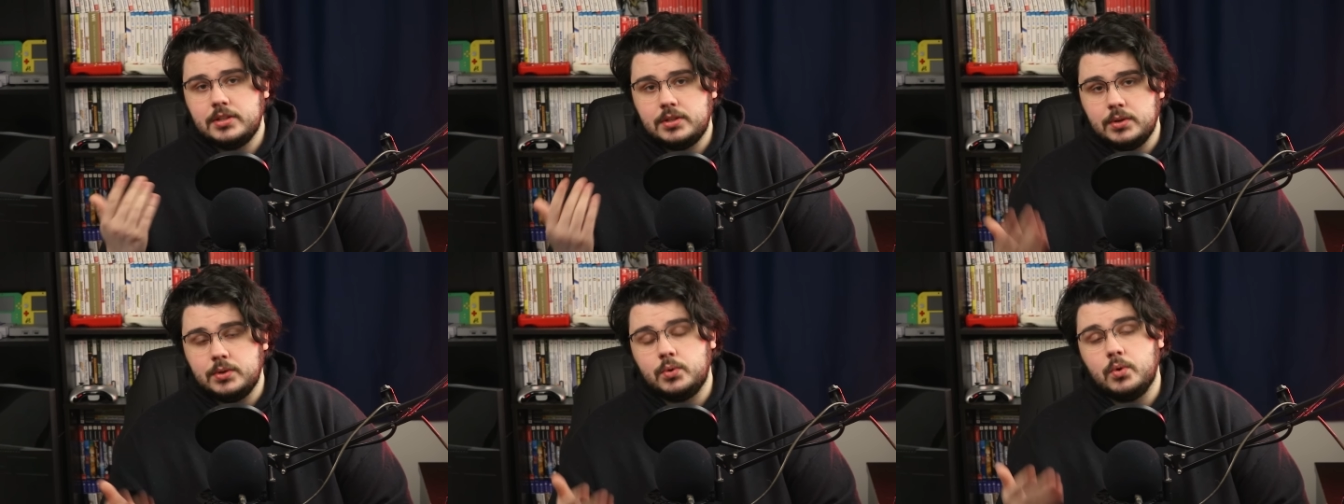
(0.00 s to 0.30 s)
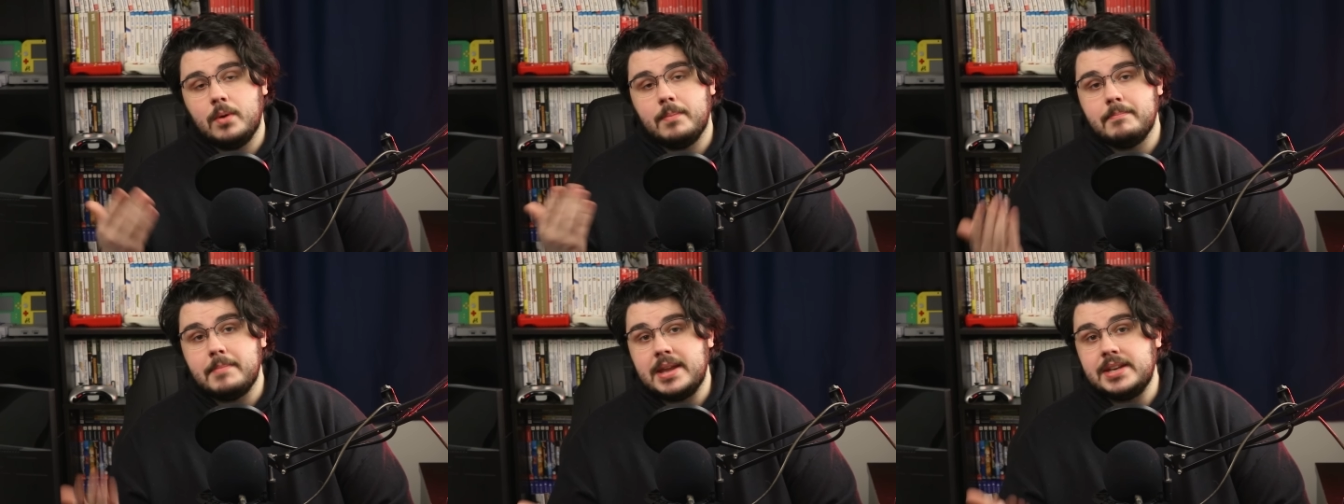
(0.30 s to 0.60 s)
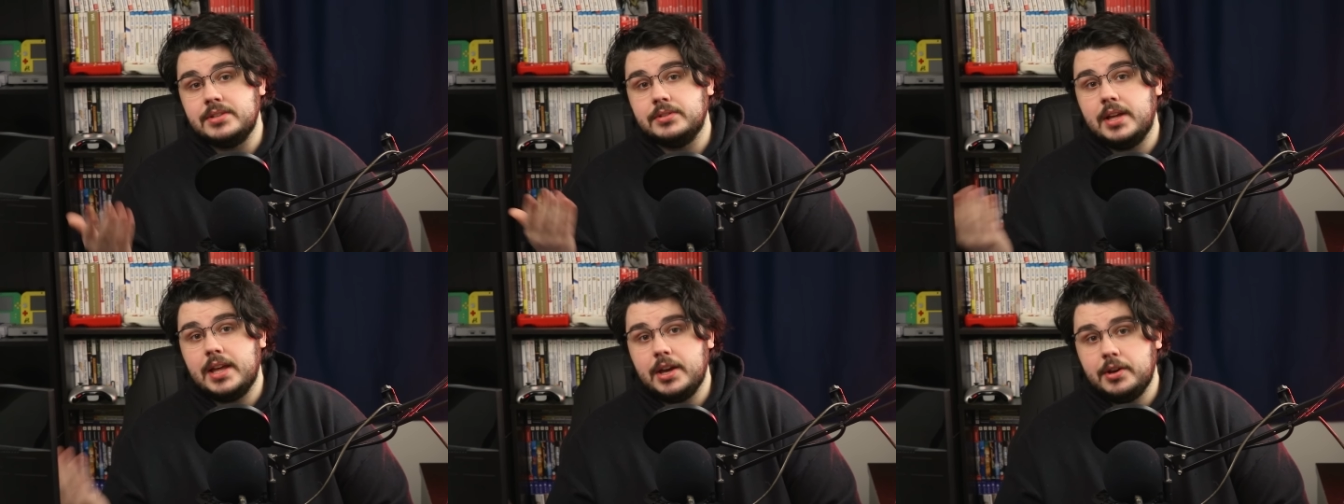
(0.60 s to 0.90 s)
due to a
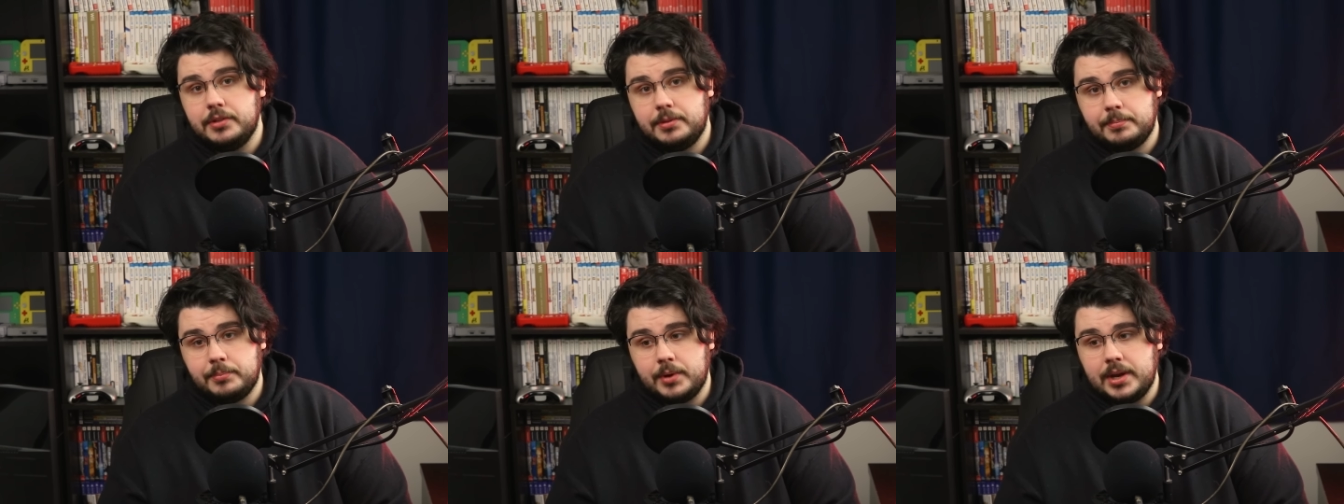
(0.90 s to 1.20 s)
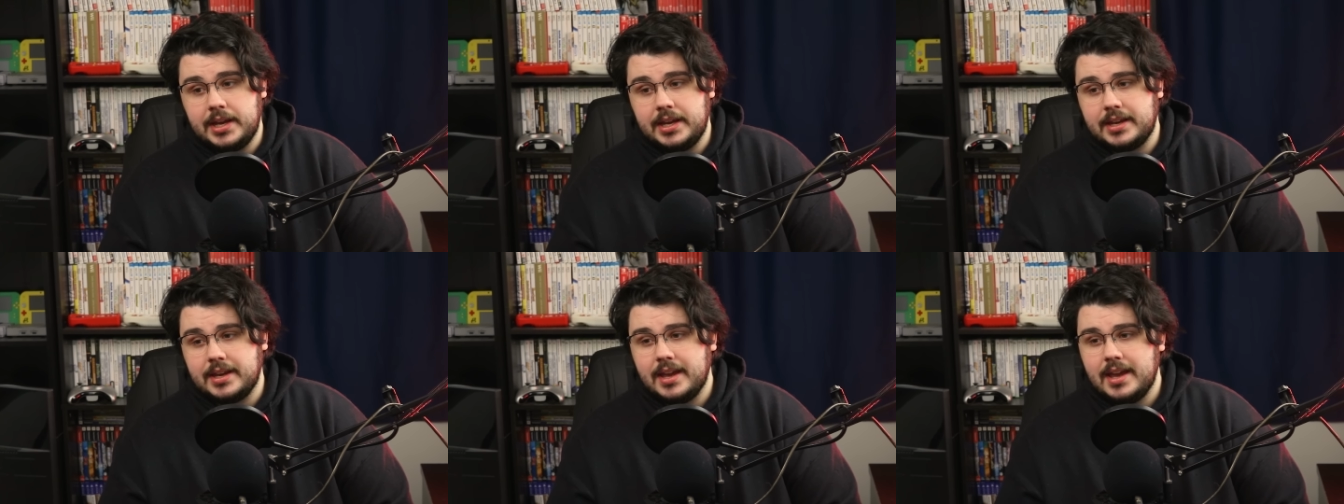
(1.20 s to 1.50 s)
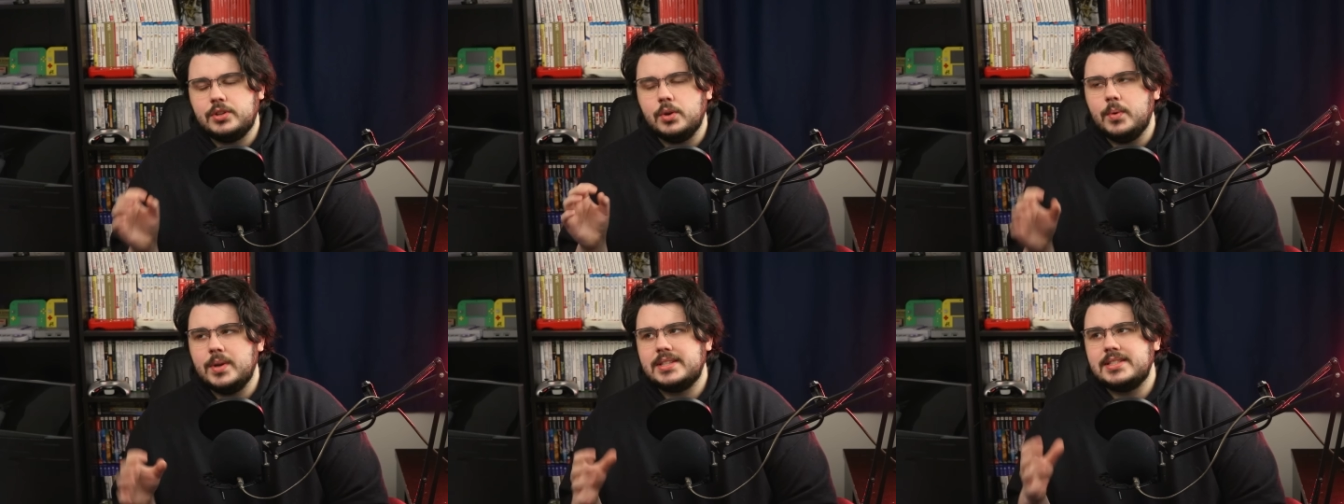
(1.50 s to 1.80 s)
mental health break.
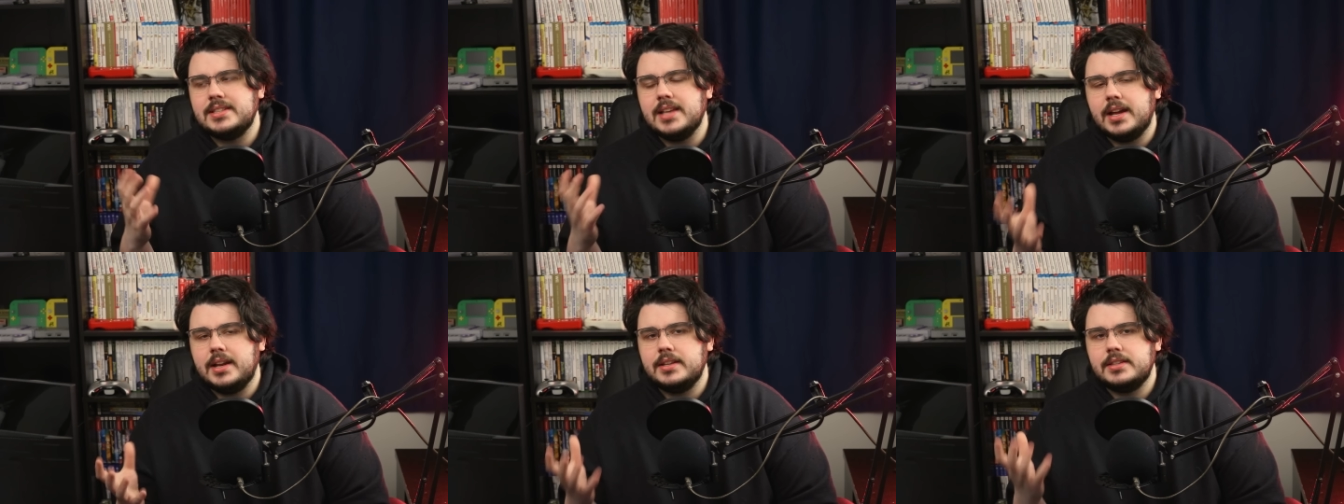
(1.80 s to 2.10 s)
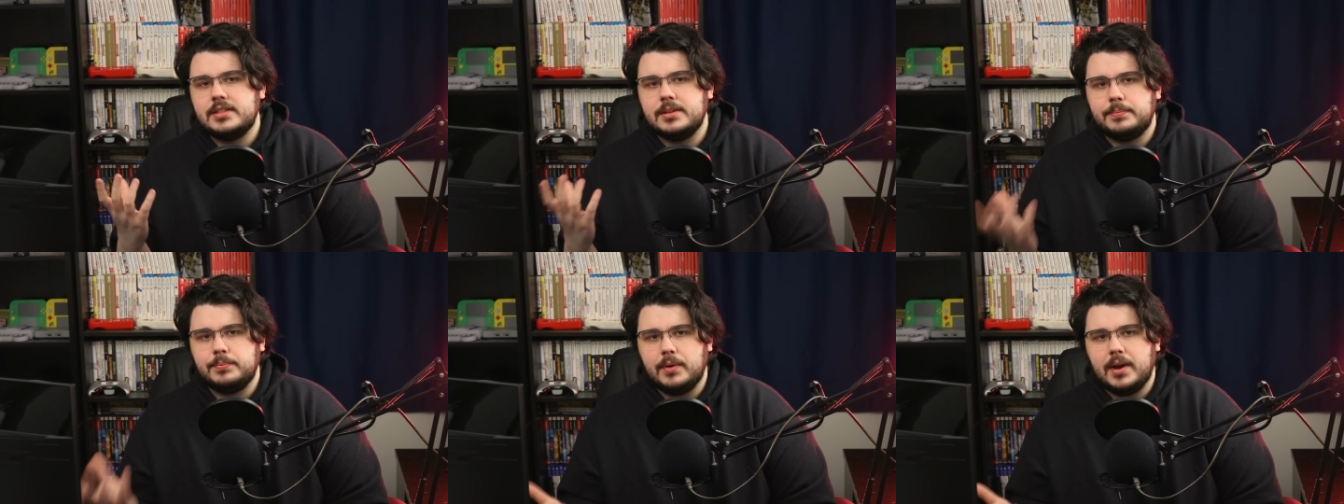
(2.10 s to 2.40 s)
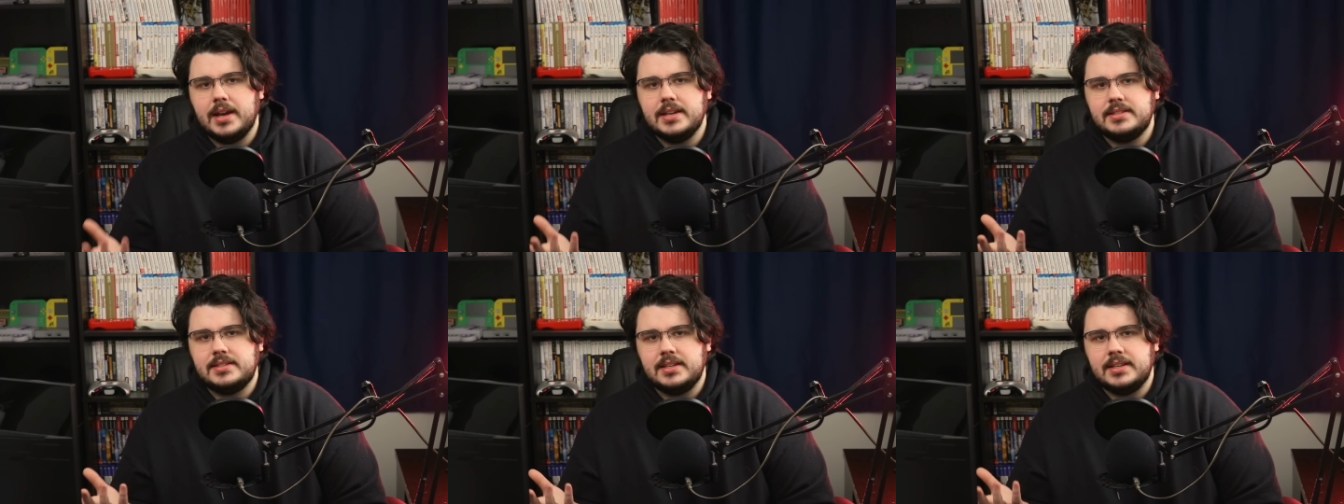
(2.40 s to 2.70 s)
So it's not as
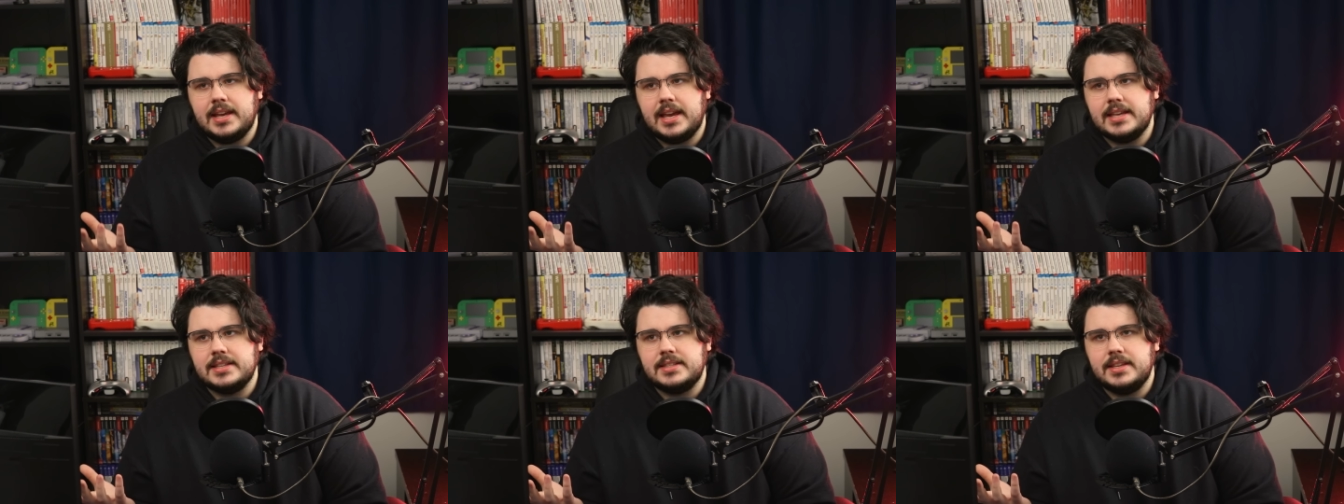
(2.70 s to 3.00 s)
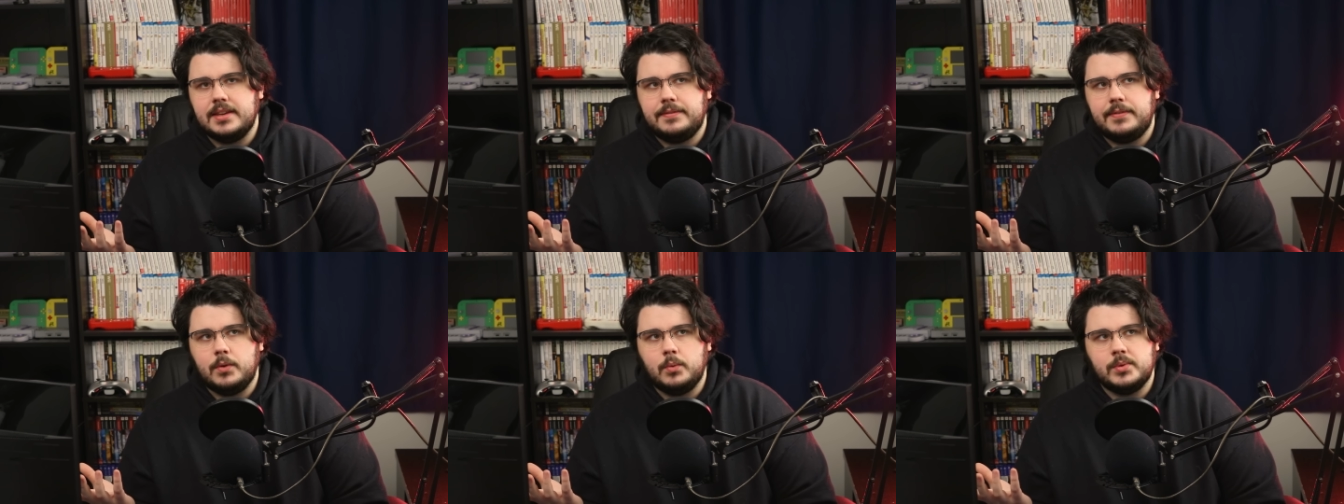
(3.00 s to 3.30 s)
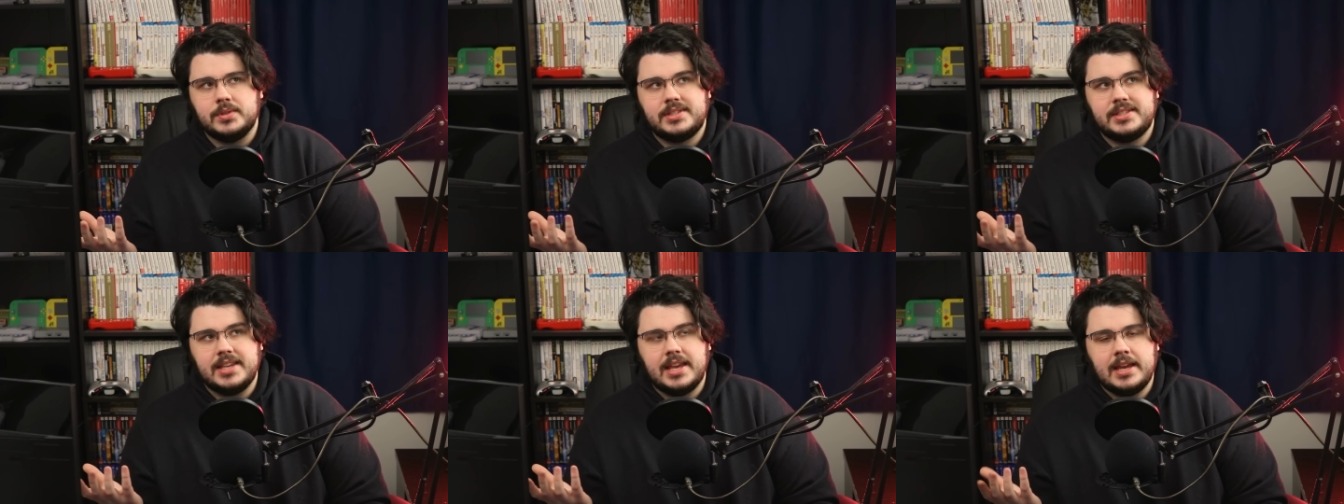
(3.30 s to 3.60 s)
surprising as if it
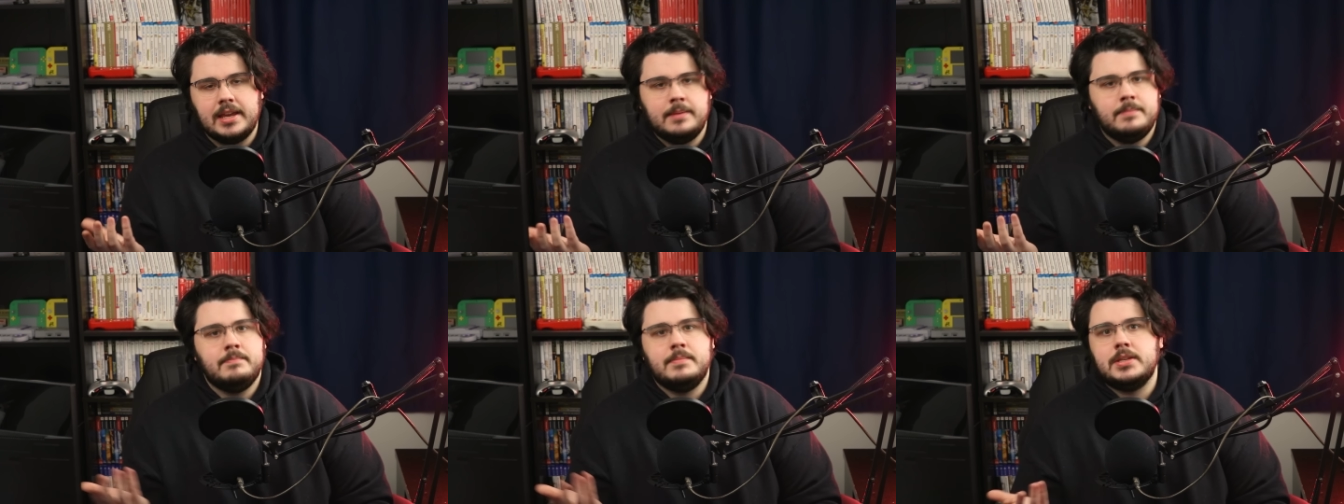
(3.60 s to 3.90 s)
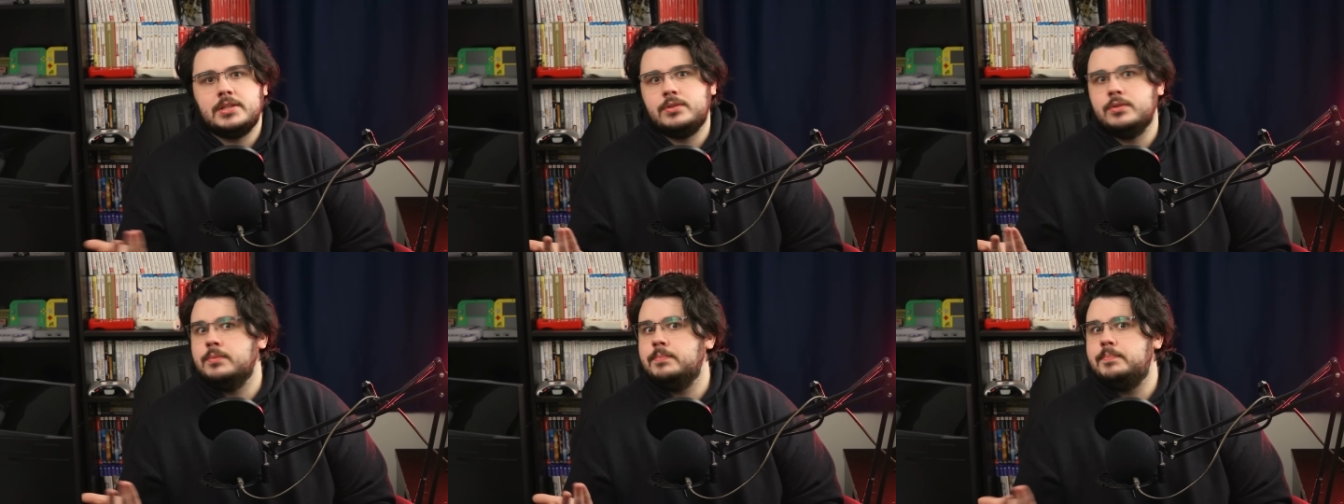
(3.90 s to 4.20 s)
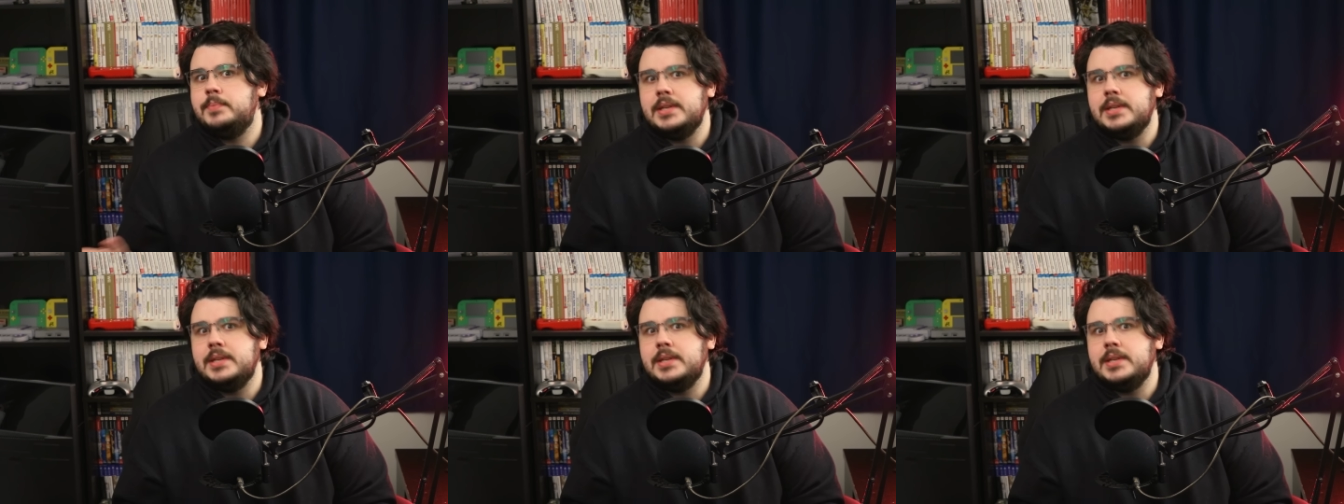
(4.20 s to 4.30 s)
was, say, Mr.